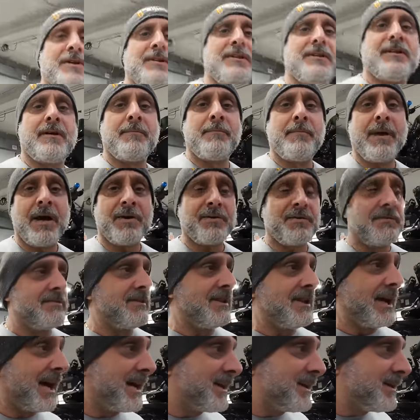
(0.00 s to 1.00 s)
amount of
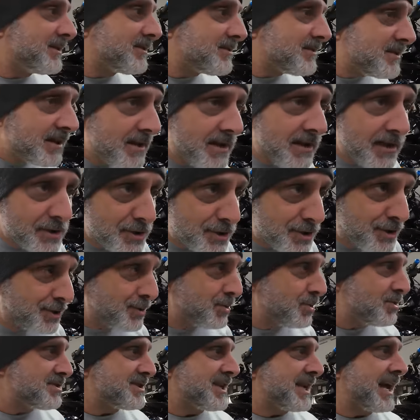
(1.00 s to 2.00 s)
light it uh,
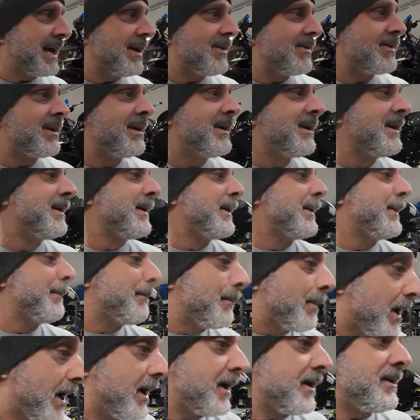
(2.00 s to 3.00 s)
shoots out.
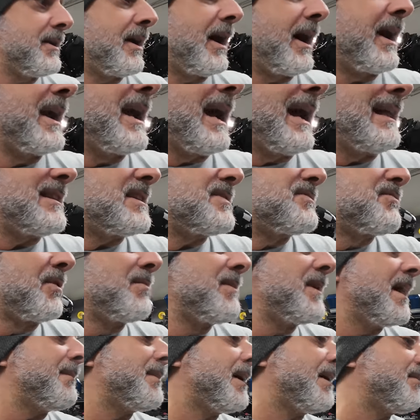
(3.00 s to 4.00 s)
But I got this from
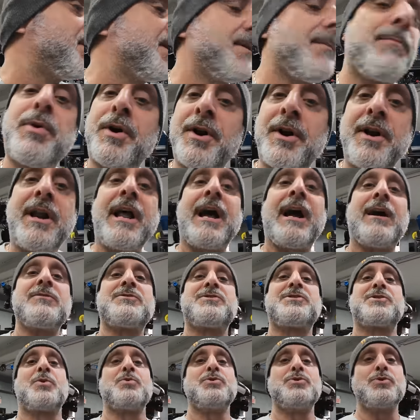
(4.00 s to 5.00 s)
them. I'm going to put it out
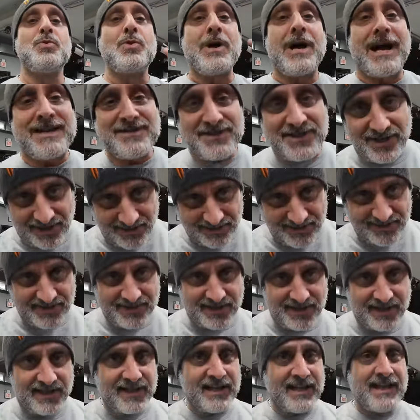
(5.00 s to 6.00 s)
so you guys can
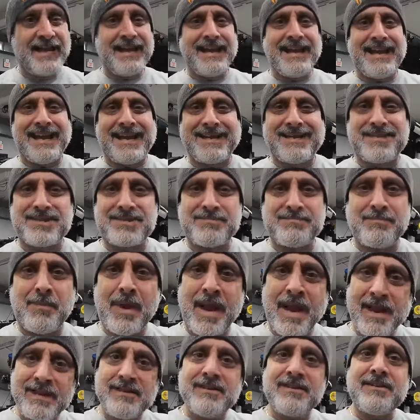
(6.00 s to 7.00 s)
see. It's
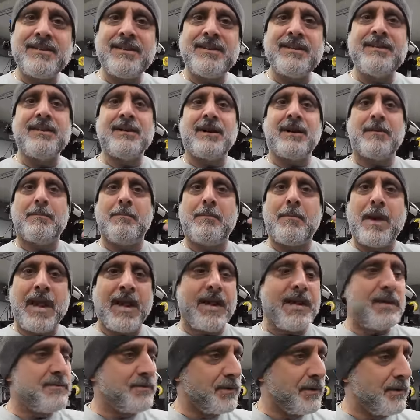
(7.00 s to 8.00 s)
mainly
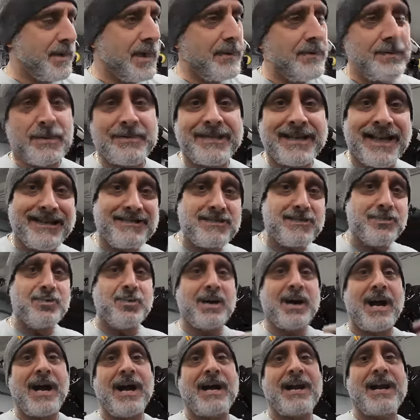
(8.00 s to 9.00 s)
made for people that do
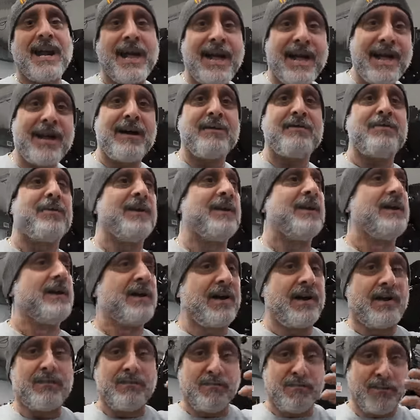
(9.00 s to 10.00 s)
not have
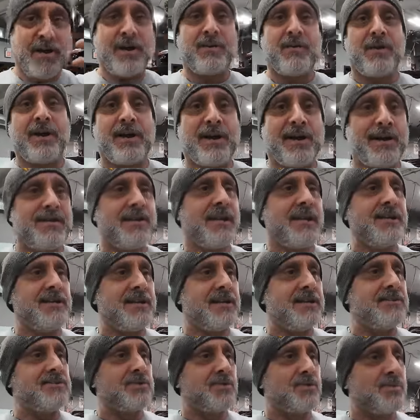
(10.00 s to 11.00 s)
a fairing and they
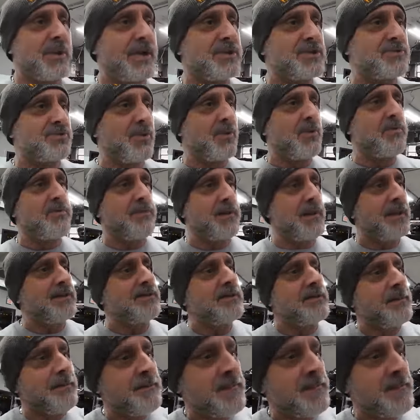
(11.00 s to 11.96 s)
need to retrofit